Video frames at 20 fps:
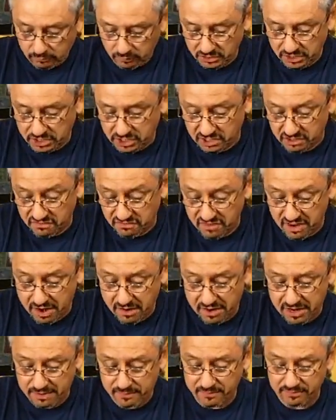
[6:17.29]
this is
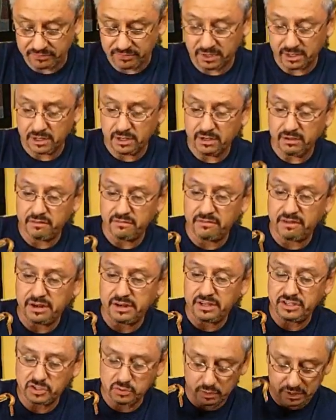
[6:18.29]
very
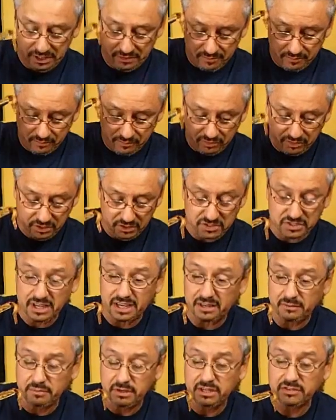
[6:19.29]
very sweet.
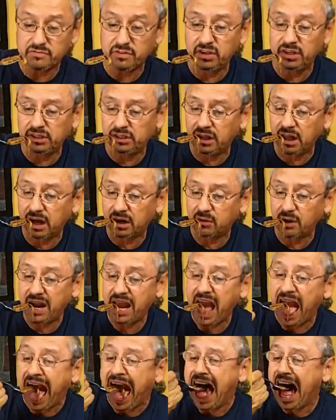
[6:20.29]
Second piece for good luck,
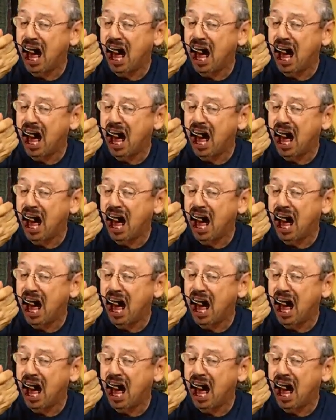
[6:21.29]
right?